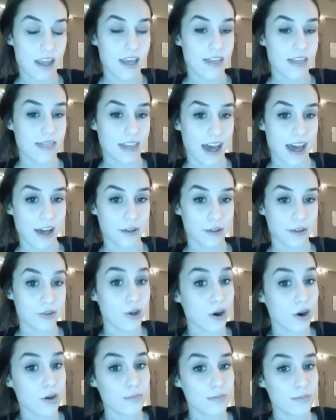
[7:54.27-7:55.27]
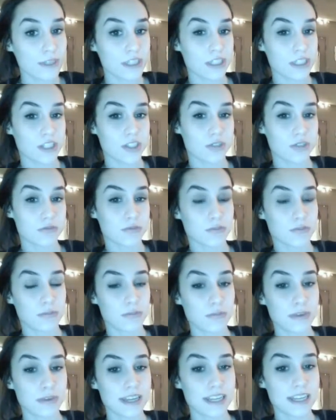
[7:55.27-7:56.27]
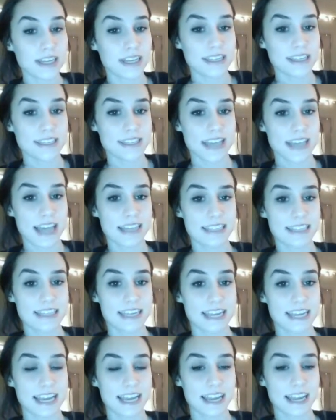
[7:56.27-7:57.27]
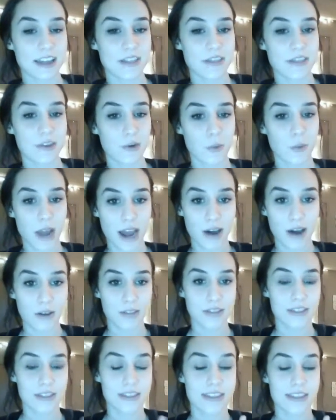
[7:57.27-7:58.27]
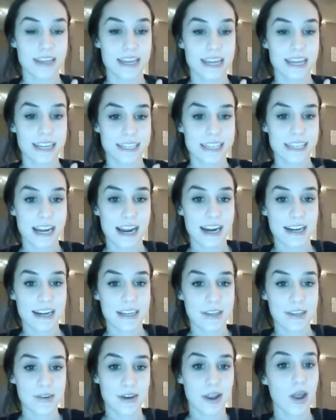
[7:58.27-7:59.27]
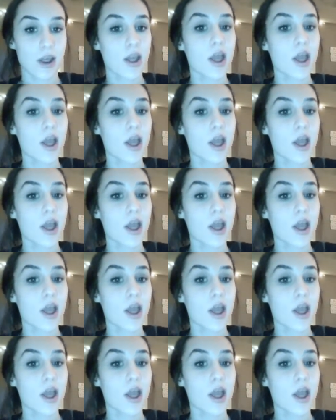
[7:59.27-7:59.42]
that long because you've been assessing throughout the entire unit.